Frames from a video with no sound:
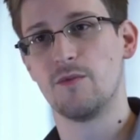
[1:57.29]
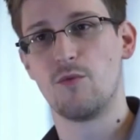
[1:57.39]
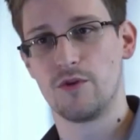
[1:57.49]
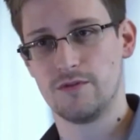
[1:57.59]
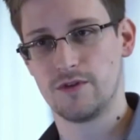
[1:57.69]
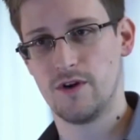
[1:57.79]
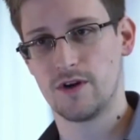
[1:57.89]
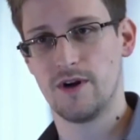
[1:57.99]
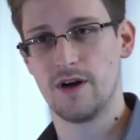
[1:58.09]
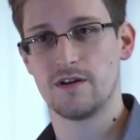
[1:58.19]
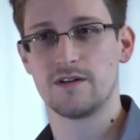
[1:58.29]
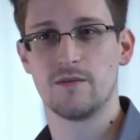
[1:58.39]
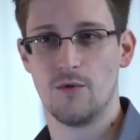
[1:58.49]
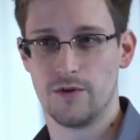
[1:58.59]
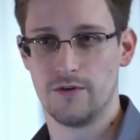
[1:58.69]
And the more you talk about it,
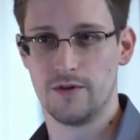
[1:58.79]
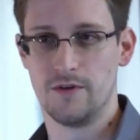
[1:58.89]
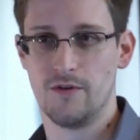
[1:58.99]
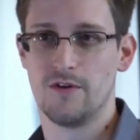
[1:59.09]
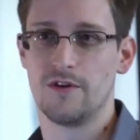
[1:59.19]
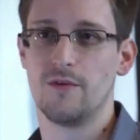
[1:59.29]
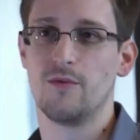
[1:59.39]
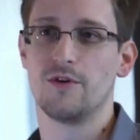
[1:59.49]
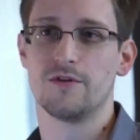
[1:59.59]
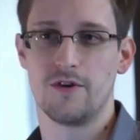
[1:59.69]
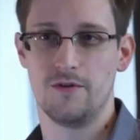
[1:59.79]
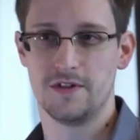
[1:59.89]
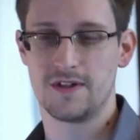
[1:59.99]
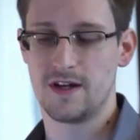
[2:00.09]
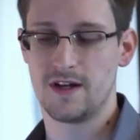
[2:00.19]
the more you're ignored, the more you're
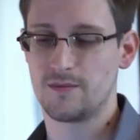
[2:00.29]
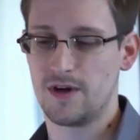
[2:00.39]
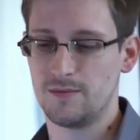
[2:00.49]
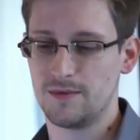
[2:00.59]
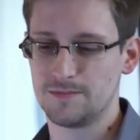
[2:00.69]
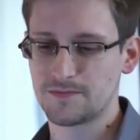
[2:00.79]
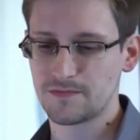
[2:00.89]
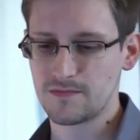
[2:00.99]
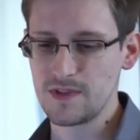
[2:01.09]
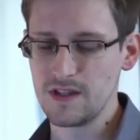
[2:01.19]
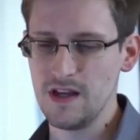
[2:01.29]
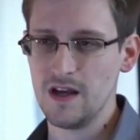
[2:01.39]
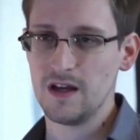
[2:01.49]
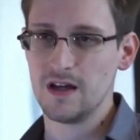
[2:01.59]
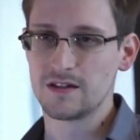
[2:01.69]
told it's not a problem,
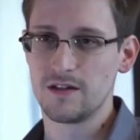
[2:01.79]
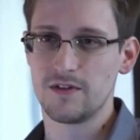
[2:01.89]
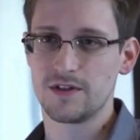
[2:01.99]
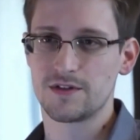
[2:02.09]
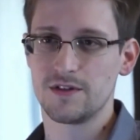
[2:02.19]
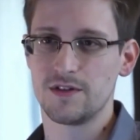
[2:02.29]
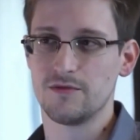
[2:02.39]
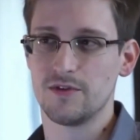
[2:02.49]
until eventually